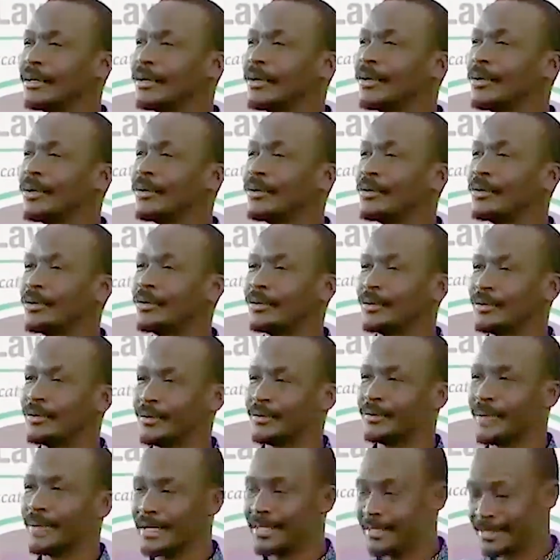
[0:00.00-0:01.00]
Or
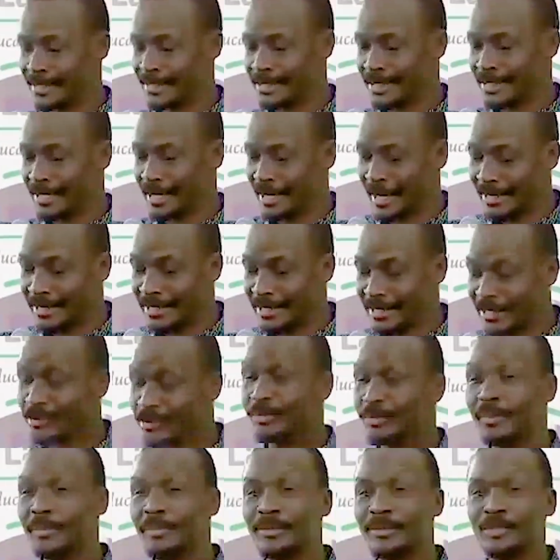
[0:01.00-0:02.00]
my sister Nadia should
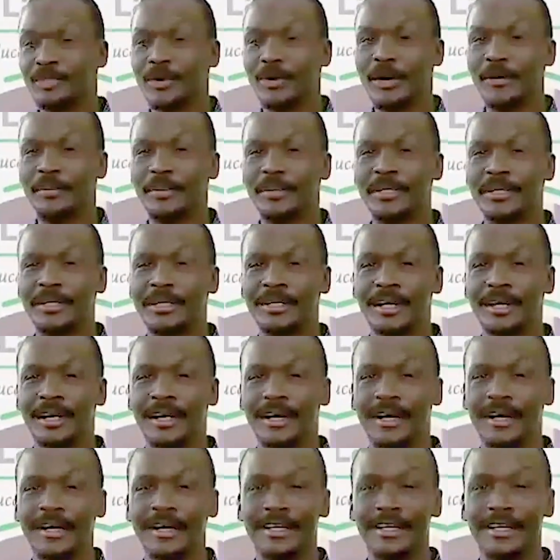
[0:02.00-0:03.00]
be able to show up in
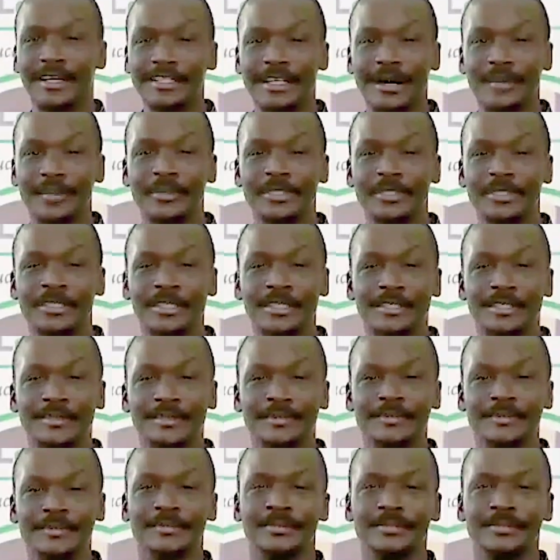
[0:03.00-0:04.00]
her hijab, isn't it?
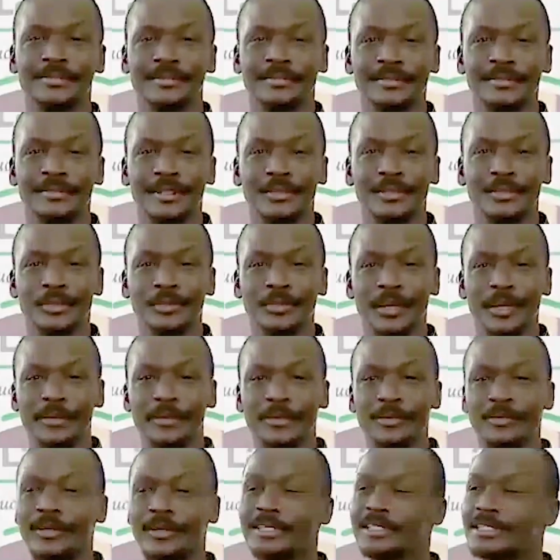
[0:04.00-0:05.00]
You should be able
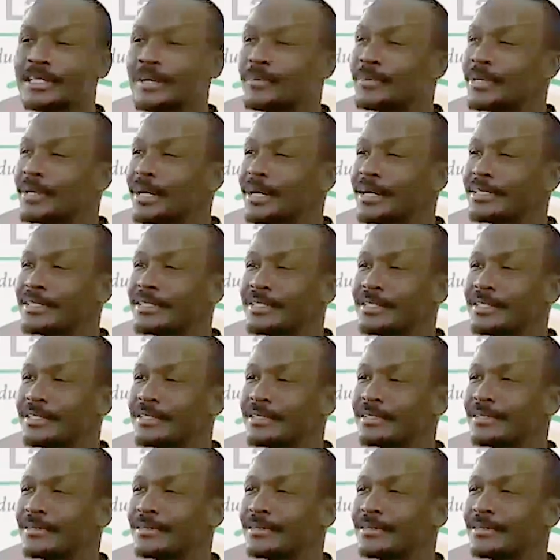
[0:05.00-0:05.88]
to accept her, isn't it?